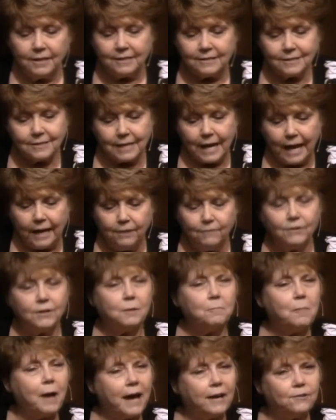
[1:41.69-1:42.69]
it's kind of in
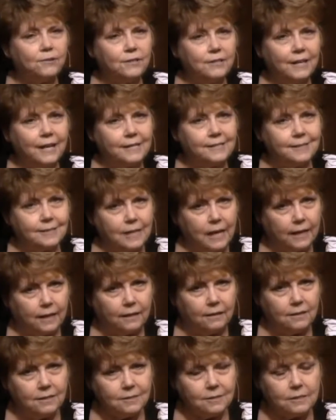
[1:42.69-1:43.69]
a modern day
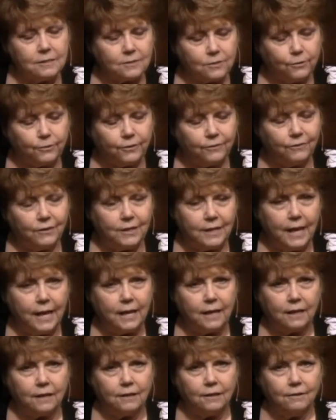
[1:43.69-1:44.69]
setting, this is sort of the
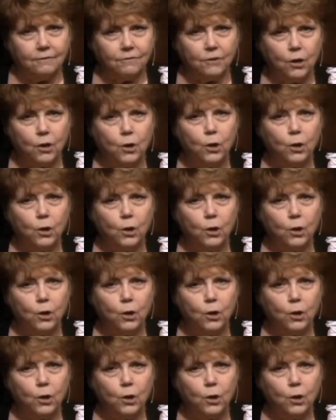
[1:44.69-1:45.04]
negative.